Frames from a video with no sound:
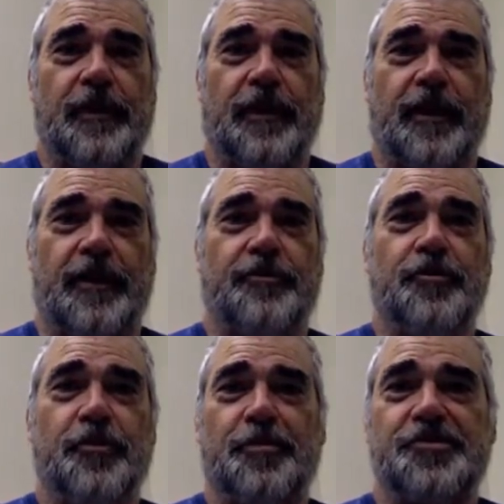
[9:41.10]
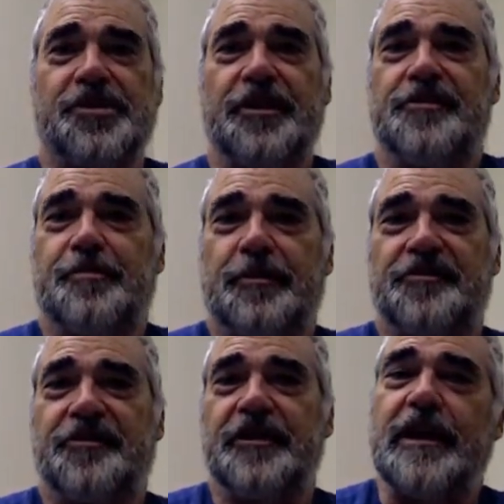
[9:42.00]
I don't know the percentage, but a
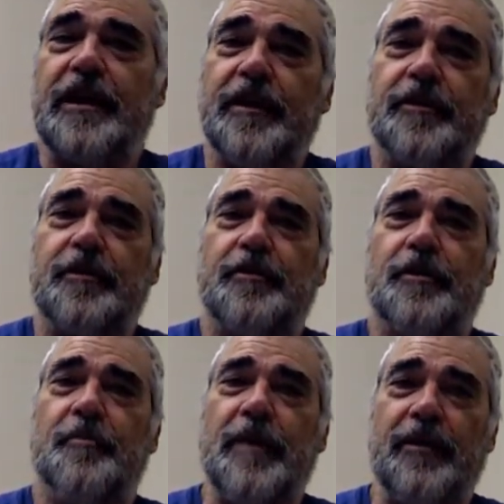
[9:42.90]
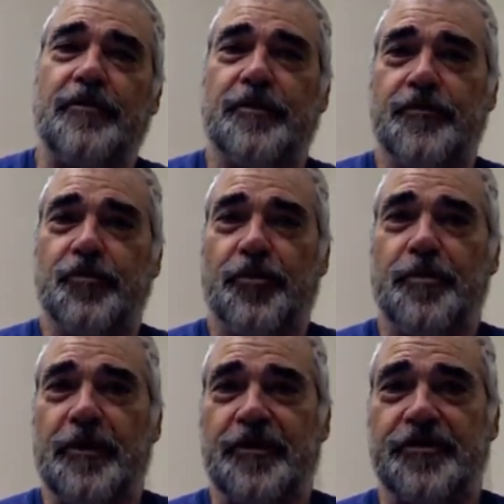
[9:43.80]
gigantic amount of North
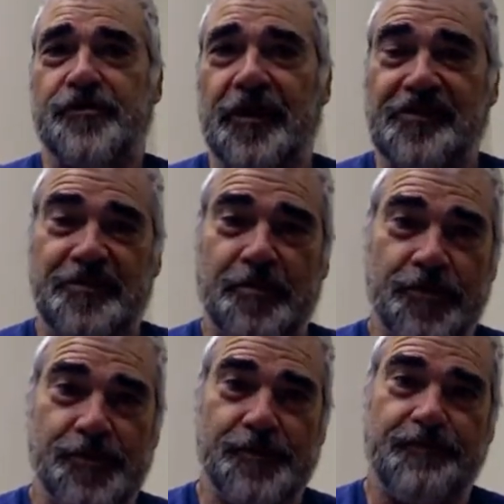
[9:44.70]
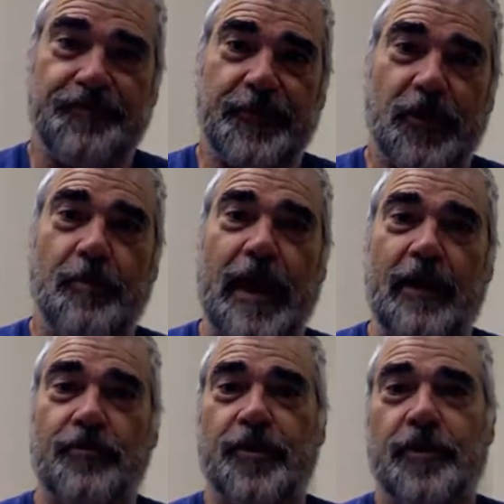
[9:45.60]
America's vegetables come
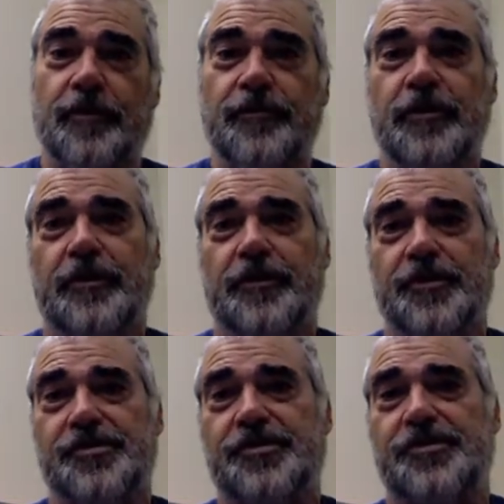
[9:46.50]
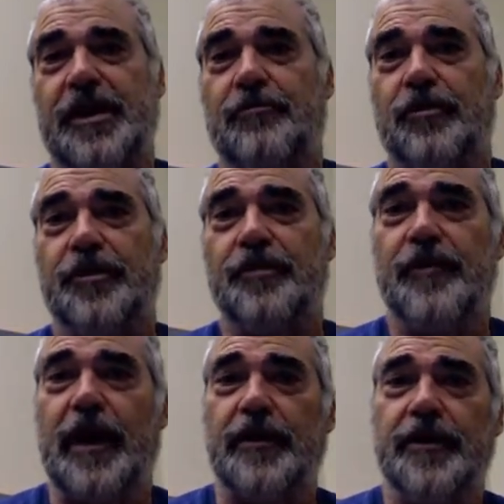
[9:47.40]
out of this San Joaquin
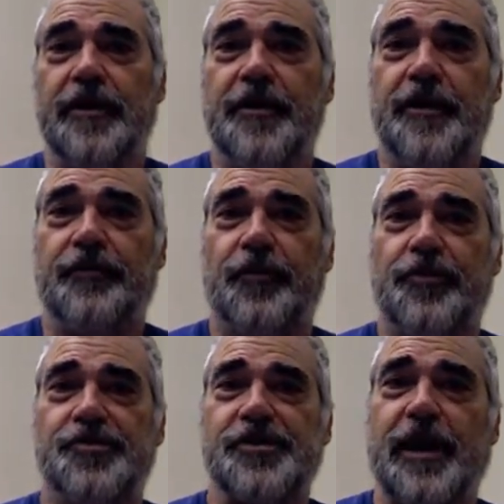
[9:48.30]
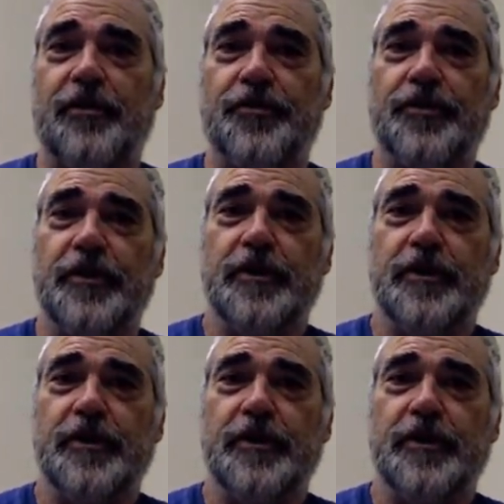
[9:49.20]
Valley and then further south